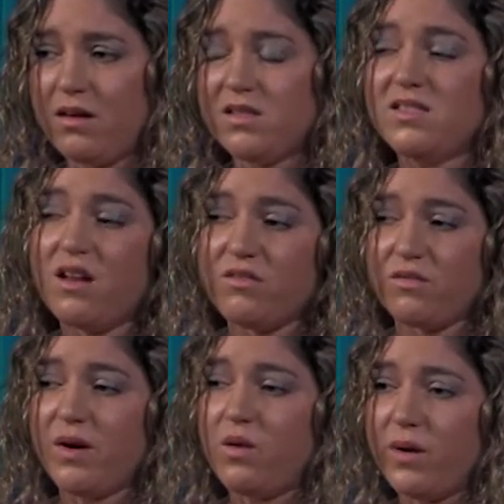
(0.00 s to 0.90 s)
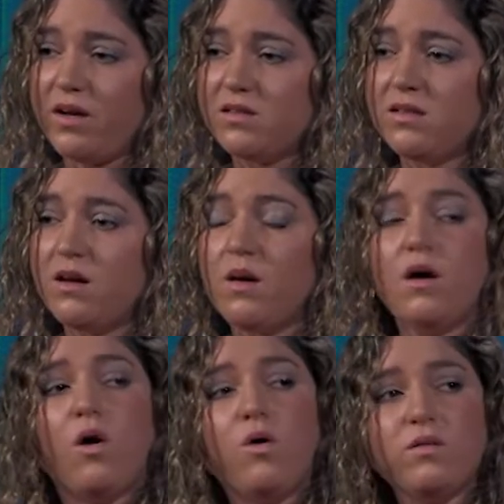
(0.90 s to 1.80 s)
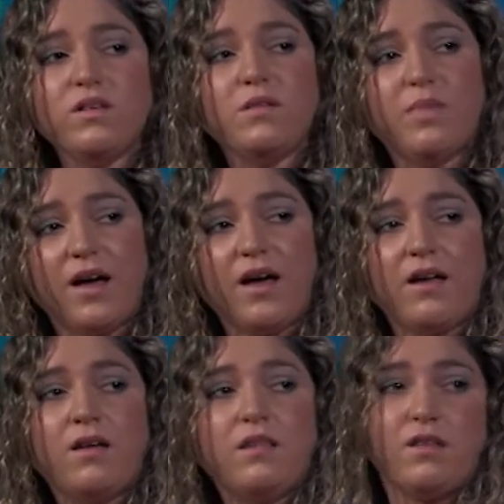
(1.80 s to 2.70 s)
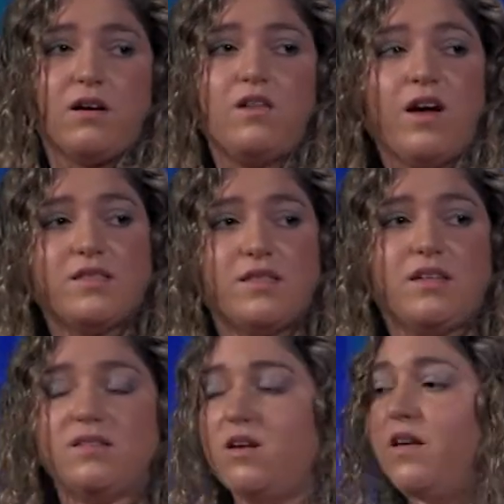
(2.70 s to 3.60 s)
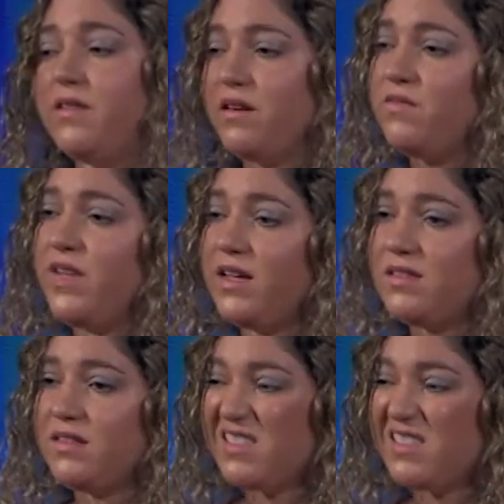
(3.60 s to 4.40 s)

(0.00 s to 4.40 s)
southern right whales only by the callosities on their face.